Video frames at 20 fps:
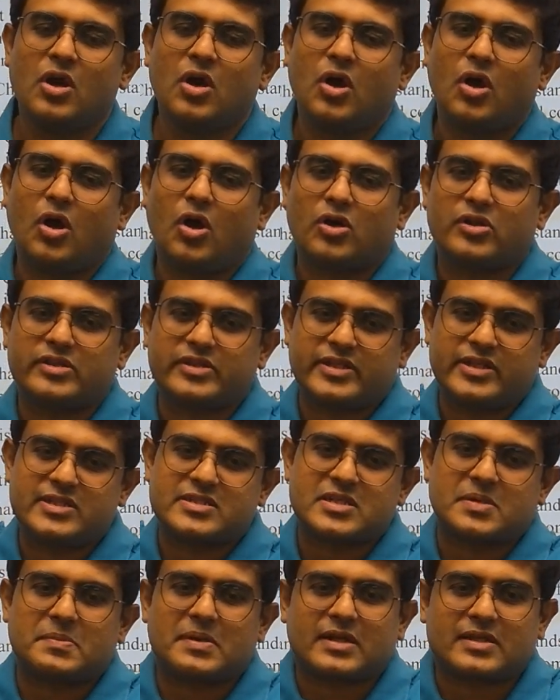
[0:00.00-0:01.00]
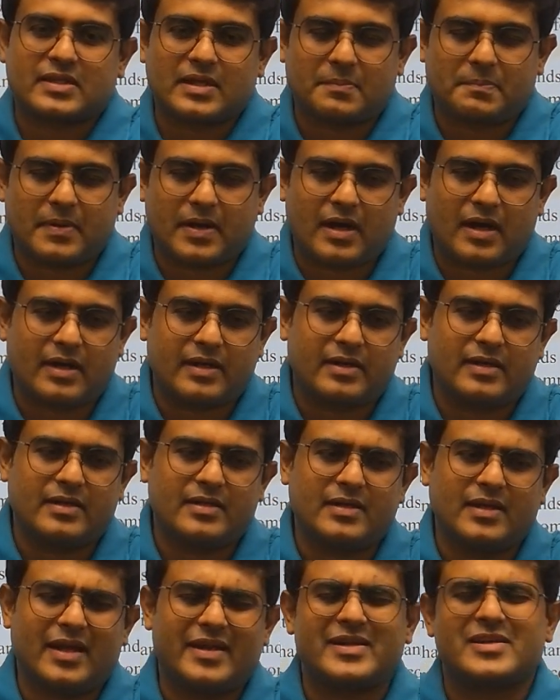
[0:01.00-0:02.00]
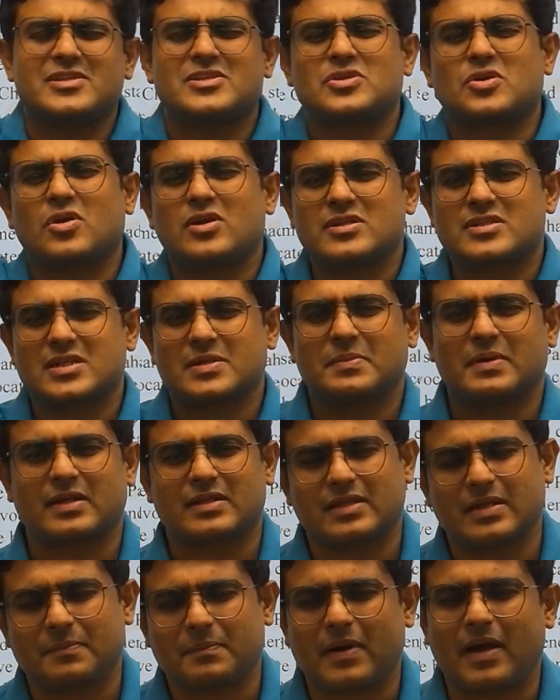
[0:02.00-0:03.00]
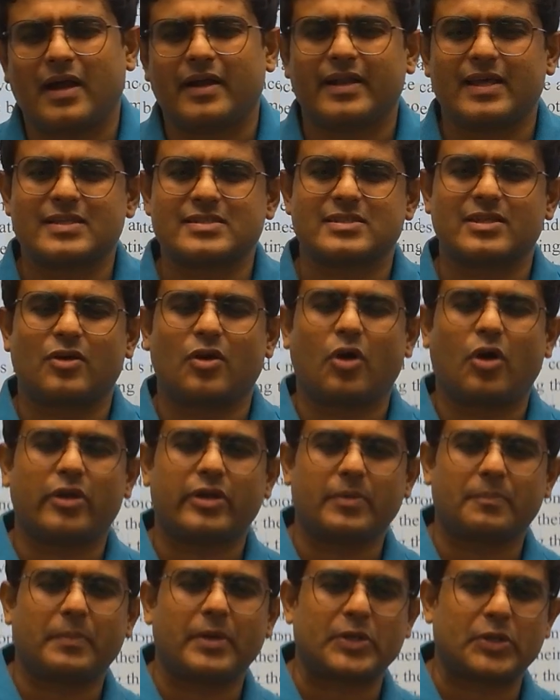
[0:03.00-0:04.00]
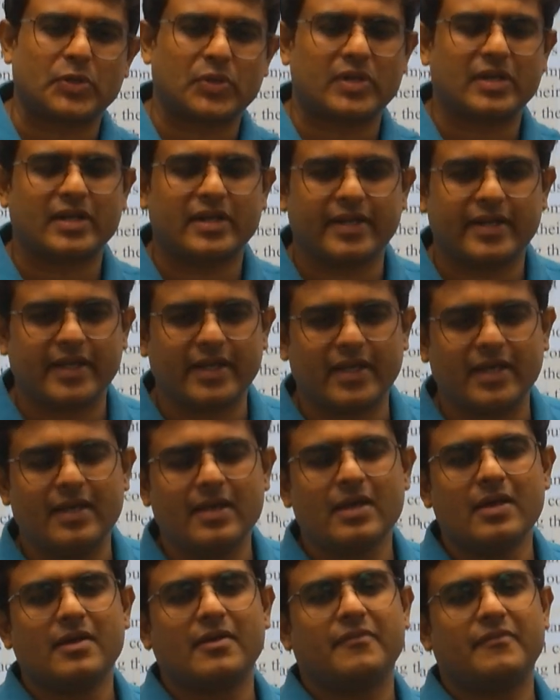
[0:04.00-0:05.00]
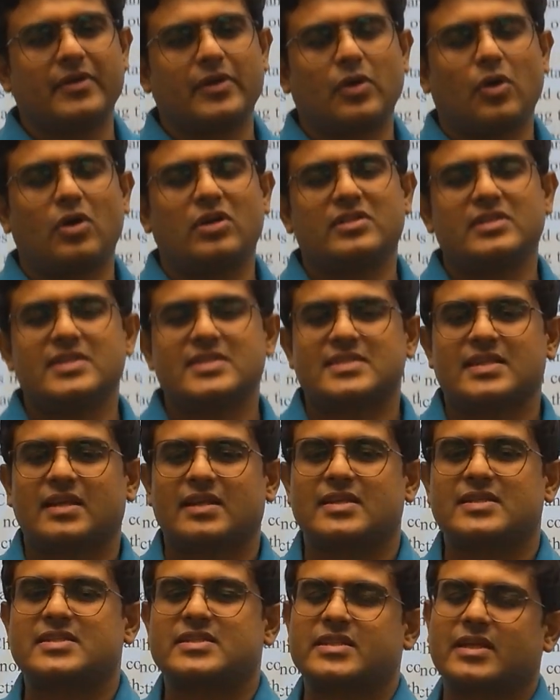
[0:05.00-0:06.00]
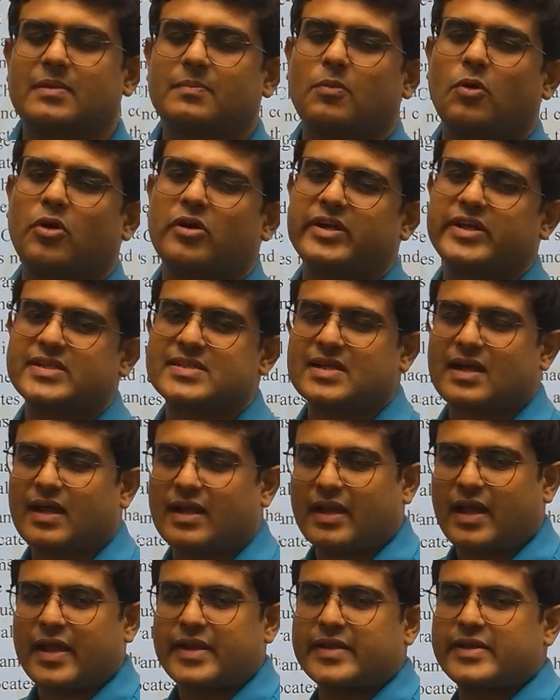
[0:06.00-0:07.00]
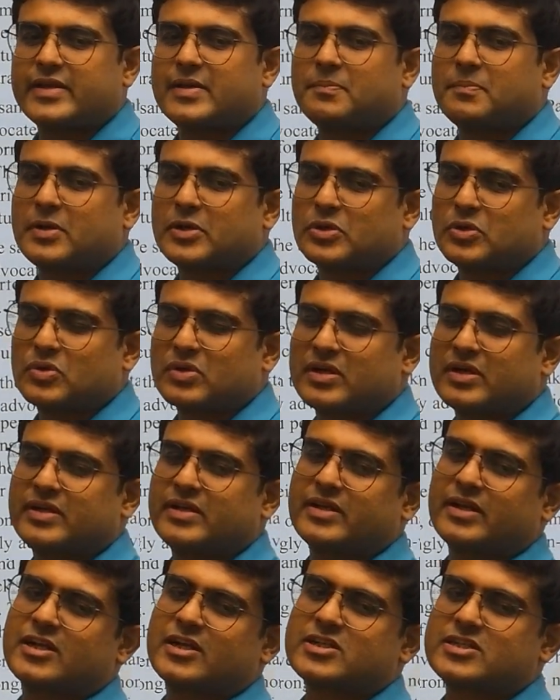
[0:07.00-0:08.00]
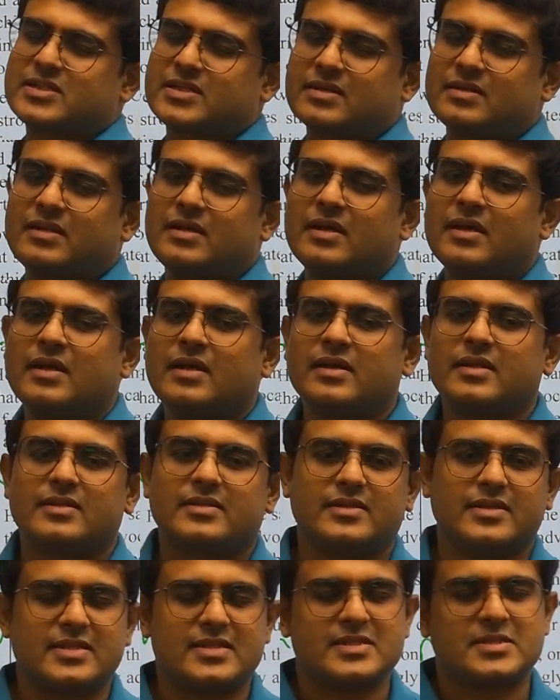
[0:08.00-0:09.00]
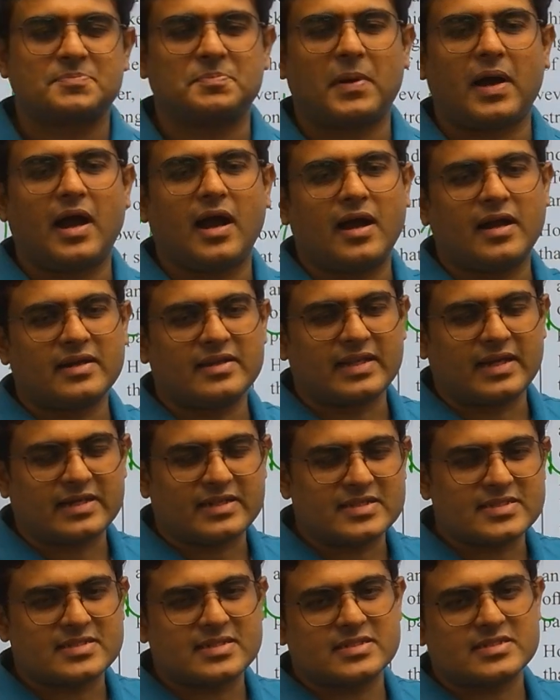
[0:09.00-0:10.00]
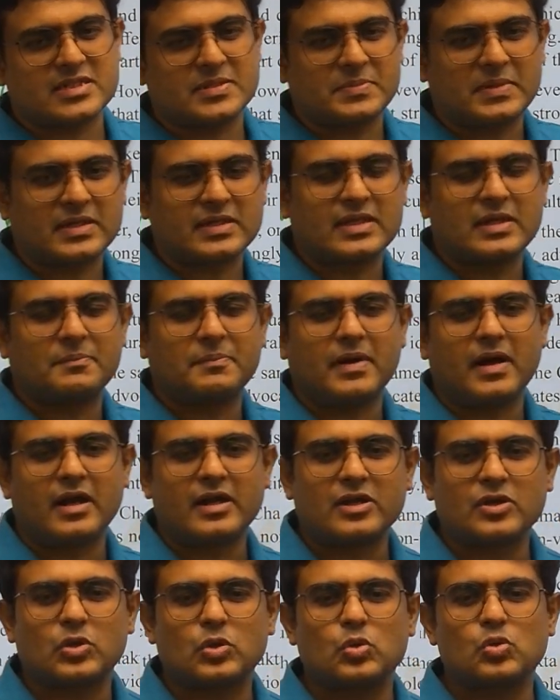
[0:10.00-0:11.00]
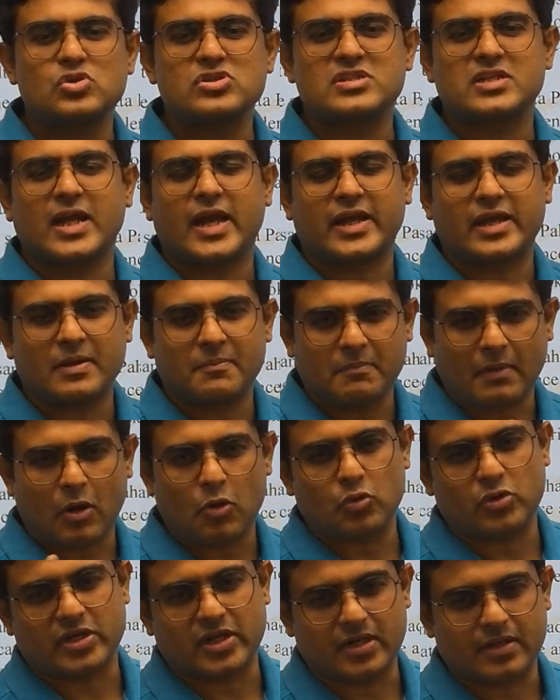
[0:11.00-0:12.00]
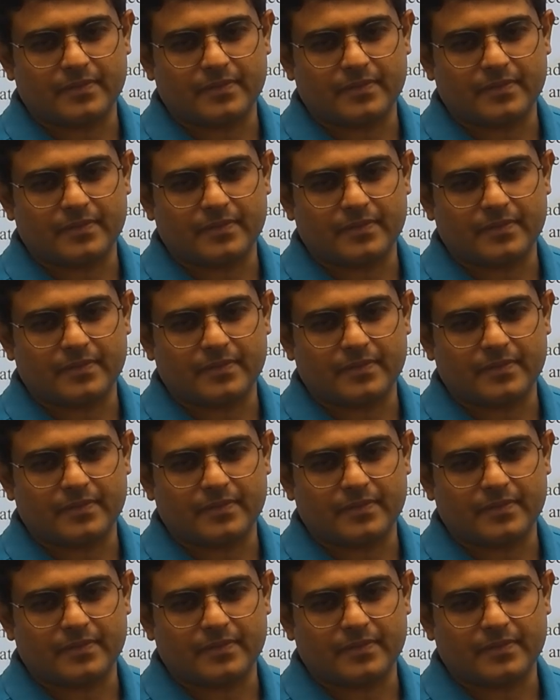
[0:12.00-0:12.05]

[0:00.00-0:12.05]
on the Chamakta Pahad, and it is called Chamakta Pahad as on a particular day when all these celestial bodies align in a particular direction. This Pahad, that is the Chamakta Pahad, glows like a mountain,